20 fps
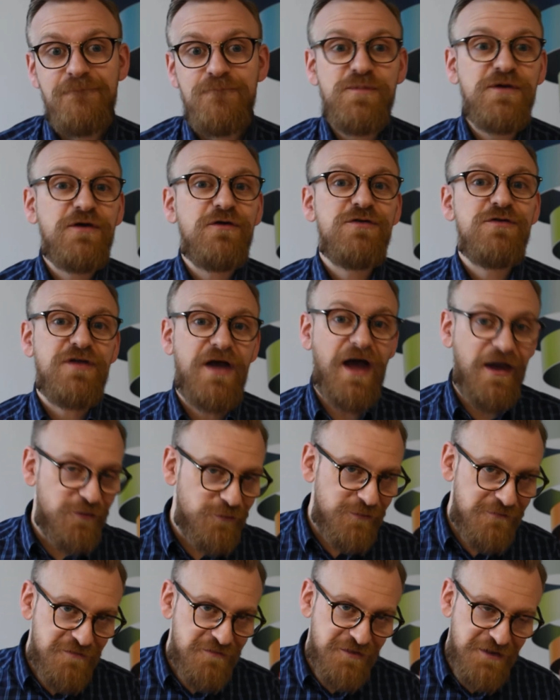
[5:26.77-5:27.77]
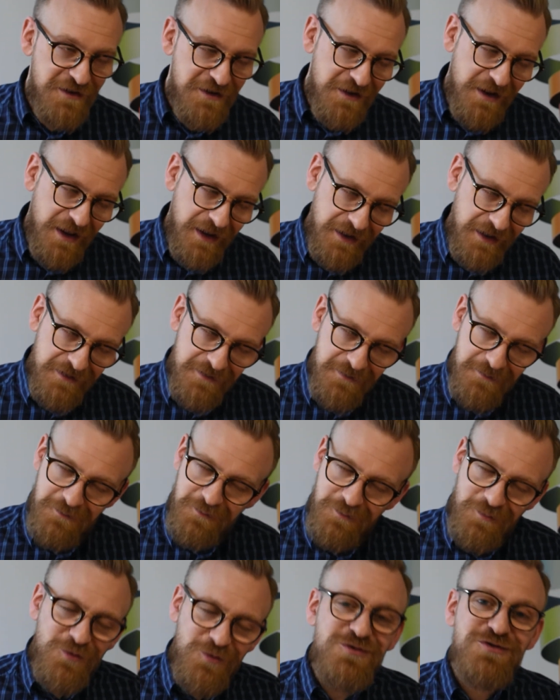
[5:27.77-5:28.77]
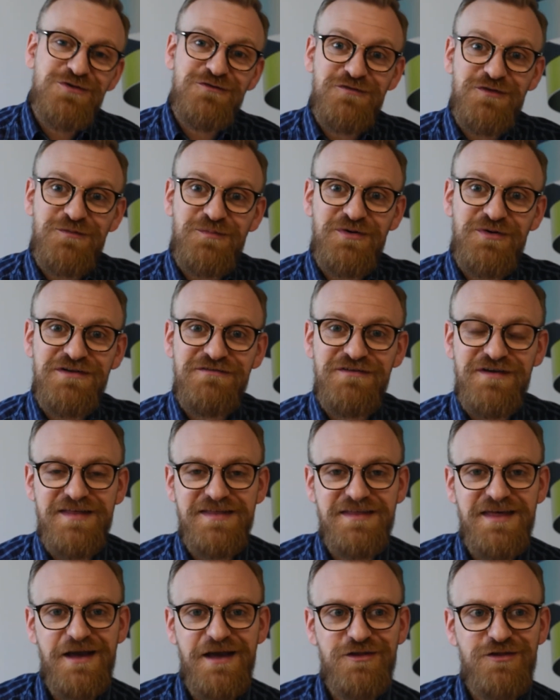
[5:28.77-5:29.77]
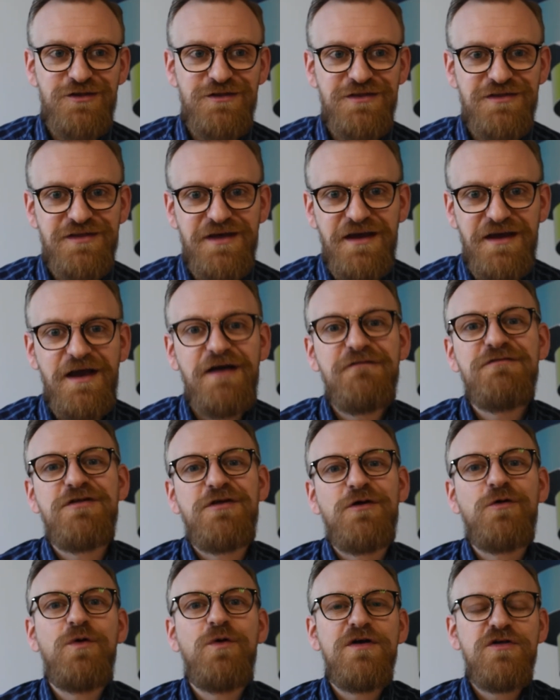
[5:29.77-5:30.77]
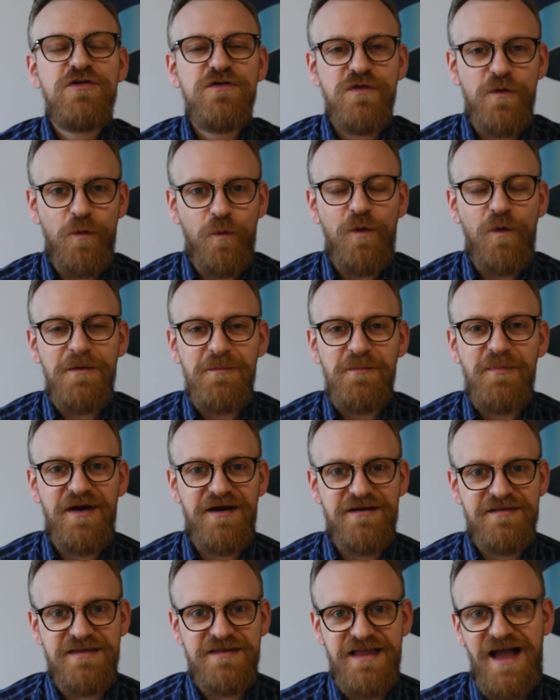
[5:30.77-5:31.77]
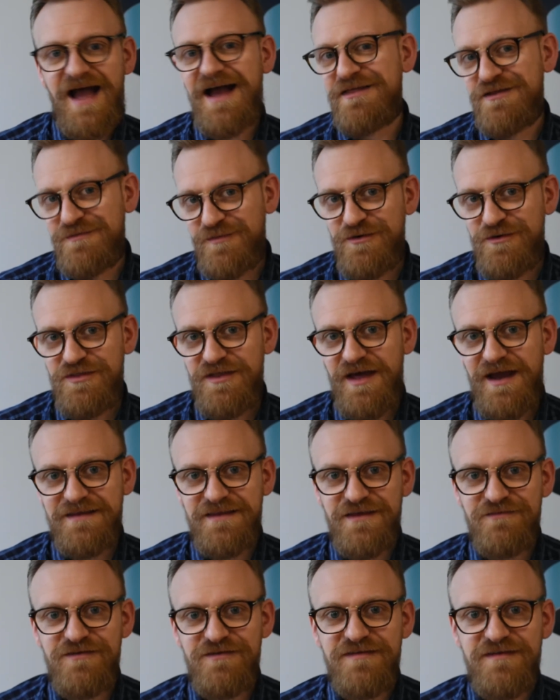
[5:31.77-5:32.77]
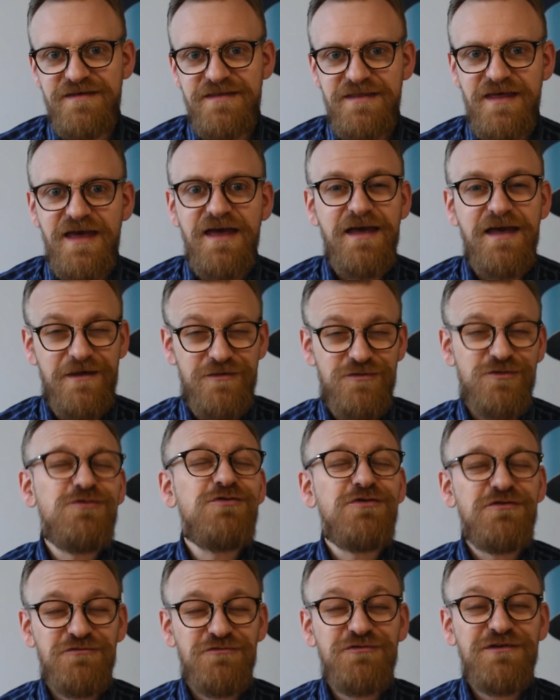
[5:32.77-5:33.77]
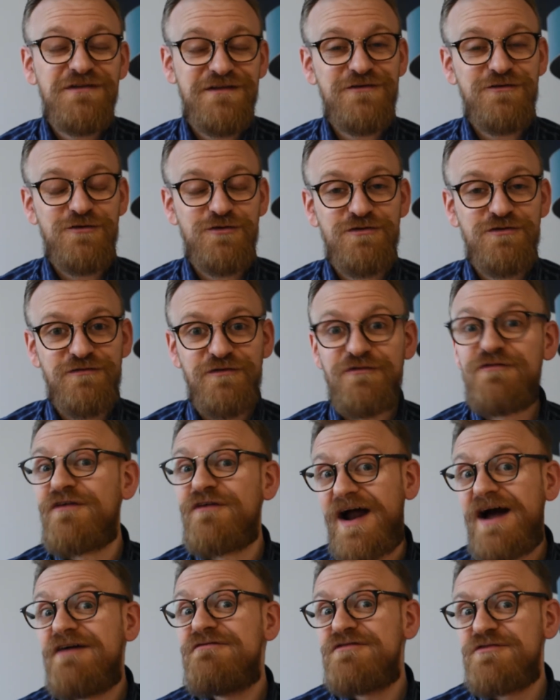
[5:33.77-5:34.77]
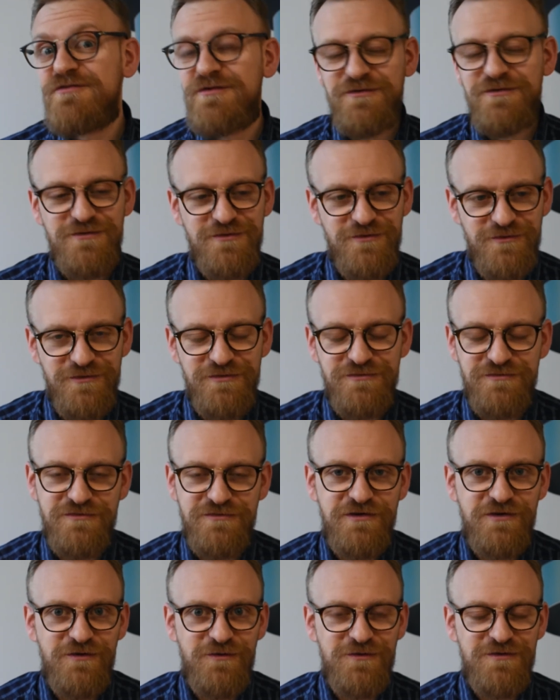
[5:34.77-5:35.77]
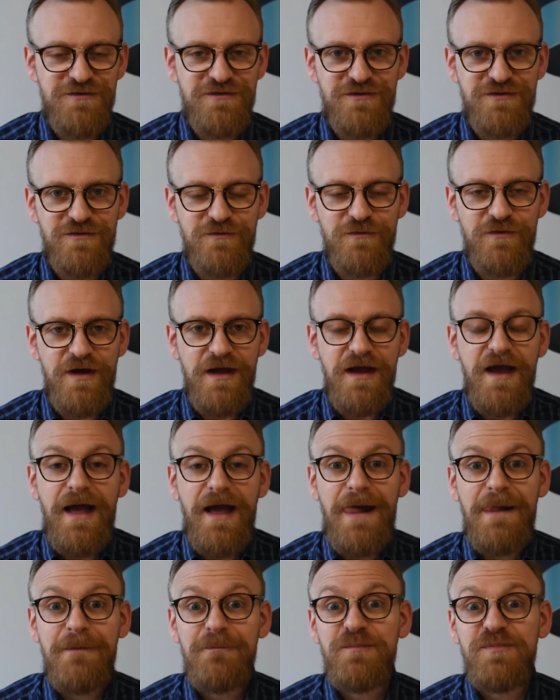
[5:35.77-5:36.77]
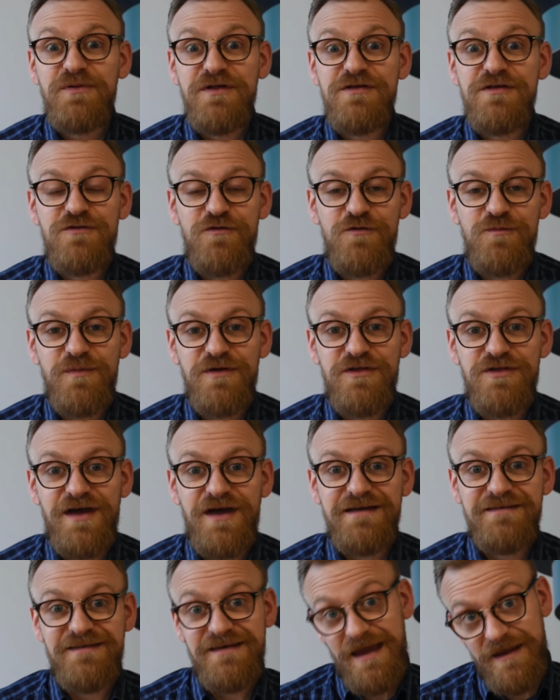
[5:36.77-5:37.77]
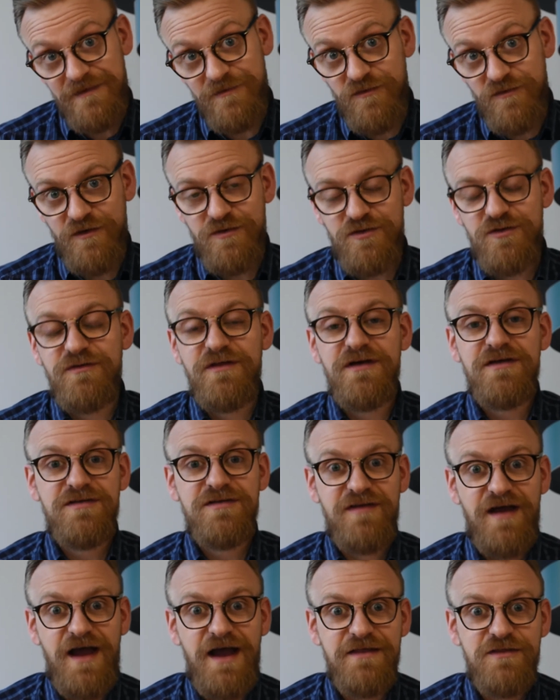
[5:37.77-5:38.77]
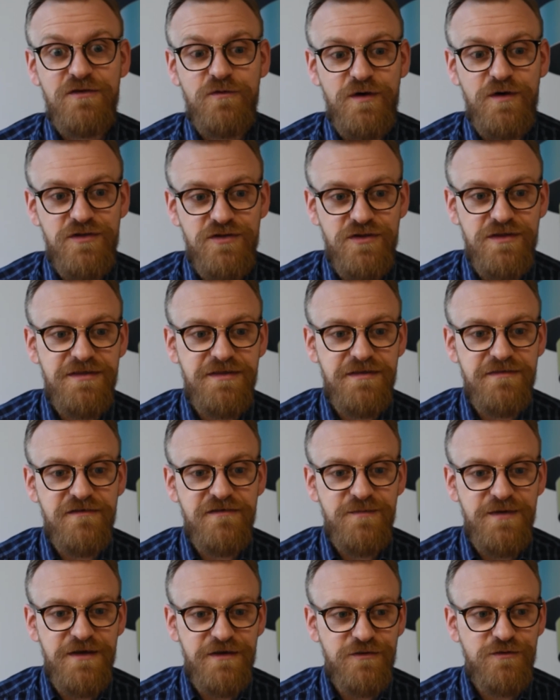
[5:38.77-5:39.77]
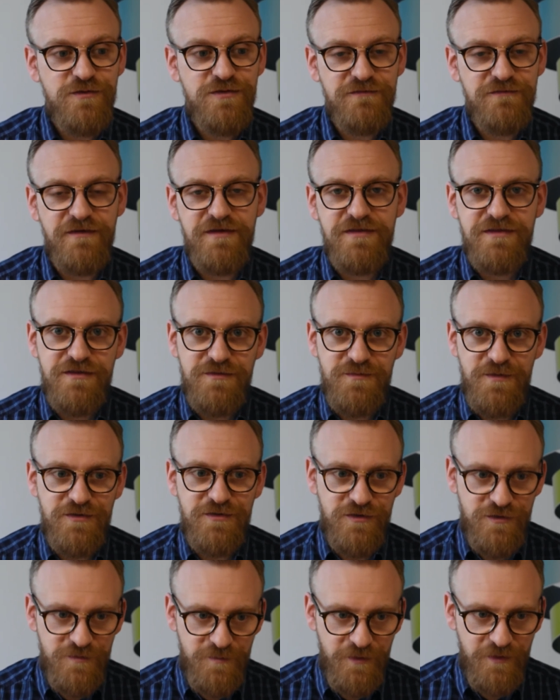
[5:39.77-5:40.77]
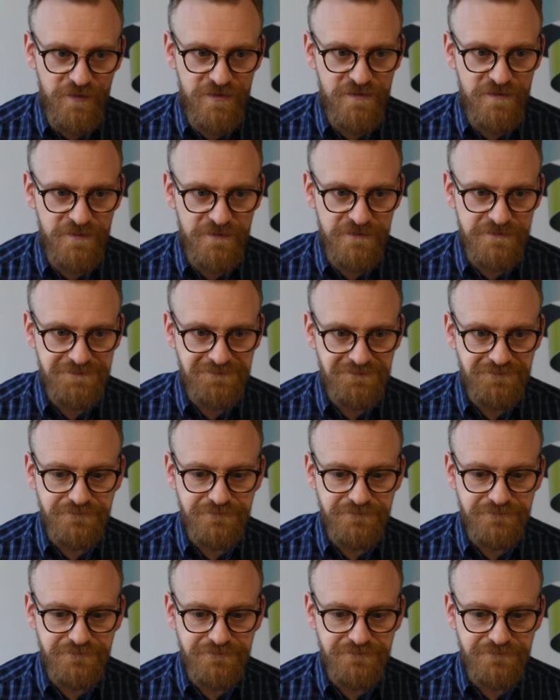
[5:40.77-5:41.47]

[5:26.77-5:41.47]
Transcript: because as we've seen in most of the previous sections, if there's a question that one person has about the activities, it's usually really useful for everyone who's going through the course. So please don't be shy to get in touch with us, to ask questions and to make use of us as much as possible.